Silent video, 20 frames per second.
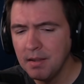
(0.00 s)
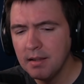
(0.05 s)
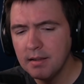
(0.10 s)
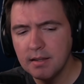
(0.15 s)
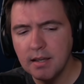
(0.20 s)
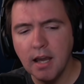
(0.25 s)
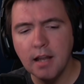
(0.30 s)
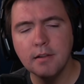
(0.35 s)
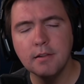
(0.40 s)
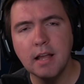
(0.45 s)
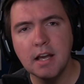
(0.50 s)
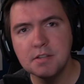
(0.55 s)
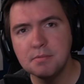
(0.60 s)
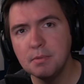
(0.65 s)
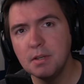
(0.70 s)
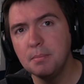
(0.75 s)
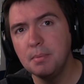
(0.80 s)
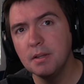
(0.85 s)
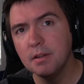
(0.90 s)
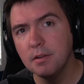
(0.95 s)
kind of allows
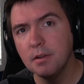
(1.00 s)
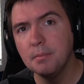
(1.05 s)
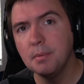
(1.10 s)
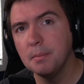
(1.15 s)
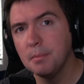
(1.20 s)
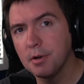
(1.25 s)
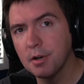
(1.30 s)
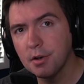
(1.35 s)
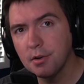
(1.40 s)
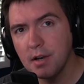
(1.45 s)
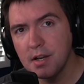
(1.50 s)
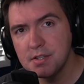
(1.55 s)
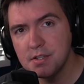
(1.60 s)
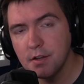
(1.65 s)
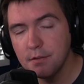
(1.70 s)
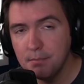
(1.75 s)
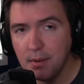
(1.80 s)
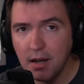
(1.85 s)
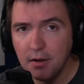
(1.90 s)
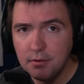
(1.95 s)
me to be a little bit more
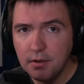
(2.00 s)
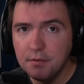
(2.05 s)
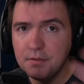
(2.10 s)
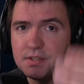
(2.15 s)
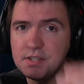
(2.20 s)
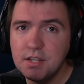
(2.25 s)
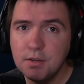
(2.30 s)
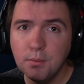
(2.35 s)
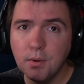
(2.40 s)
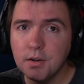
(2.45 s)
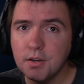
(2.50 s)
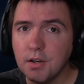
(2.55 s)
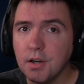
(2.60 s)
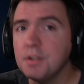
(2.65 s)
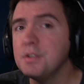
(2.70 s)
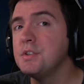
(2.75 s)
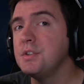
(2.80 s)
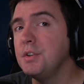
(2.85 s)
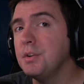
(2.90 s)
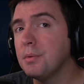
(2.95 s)
aggressive, but I would love to see what
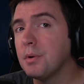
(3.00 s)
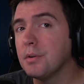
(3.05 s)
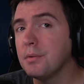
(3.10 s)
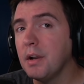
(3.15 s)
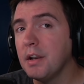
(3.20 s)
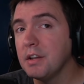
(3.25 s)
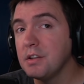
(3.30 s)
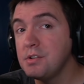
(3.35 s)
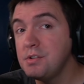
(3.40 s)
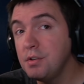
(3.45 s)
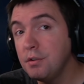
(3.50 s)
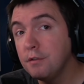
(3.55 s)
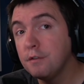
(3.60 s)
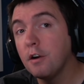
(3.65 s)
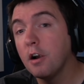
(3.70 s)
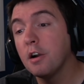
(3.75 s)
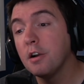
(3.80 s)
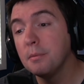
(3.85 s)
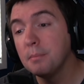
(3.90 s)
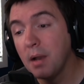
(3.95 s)
guns you are running to
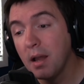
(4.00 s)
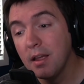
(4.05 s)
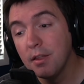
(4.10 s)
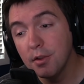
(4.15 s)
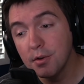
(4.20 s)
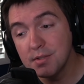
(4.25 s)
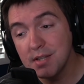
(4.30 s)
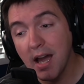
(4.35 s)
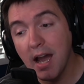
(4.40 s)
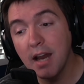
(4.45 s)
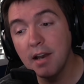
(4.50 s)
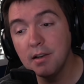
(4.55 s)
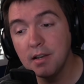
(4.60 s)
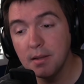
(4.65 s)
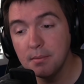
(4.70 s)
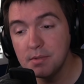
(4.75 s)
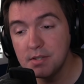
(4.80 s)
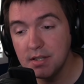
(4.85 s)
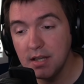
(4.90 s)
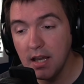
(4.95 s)
farm those higher
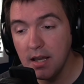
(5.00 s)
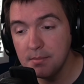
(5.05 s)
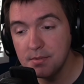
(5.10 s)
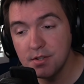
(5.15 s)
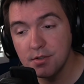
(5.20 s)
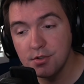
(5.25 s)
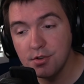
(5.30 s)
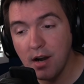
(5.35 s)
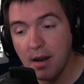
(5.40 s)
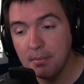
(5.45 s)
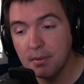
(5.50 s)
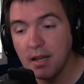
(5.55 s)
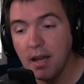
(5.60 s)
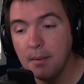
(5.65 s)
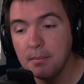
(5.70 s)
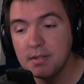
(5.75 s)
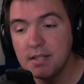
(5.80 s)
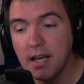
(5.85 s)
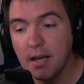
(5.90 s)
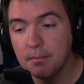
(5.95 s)
damage games, so drop a
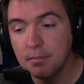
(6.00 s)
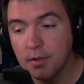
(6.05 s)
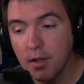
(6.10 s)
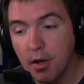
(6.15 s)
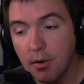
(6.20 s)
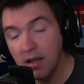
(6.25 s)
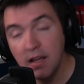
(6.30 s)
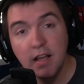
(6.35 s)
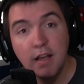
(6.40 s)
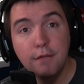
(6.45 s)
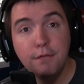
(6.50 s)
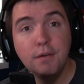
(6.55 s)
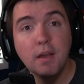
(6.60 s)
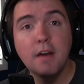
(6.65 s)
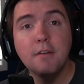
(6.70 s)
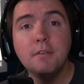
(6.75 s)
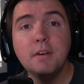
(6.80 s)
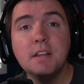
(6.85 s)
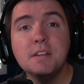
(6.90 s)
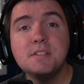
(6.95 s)
comment down below. If you
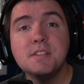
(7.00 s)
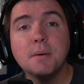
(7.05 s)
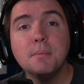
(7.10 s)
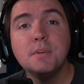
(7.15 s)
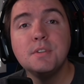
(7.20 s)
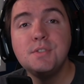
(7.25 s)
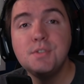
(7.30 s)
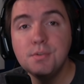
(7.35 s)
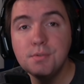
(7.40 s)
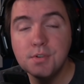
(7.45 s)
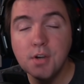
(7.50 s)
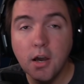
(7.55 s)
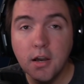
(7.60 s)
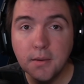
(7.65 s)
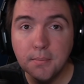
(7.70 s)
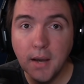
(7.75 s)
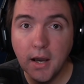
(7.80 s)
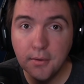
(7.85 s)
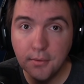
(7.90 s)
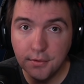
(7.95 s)
ever need someone to talk
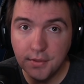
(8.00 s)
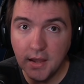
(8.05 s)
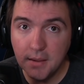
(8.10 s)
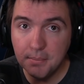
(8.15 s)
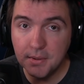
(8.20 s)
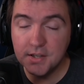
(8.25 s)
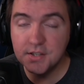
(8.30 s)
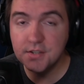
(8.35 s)
about with Apex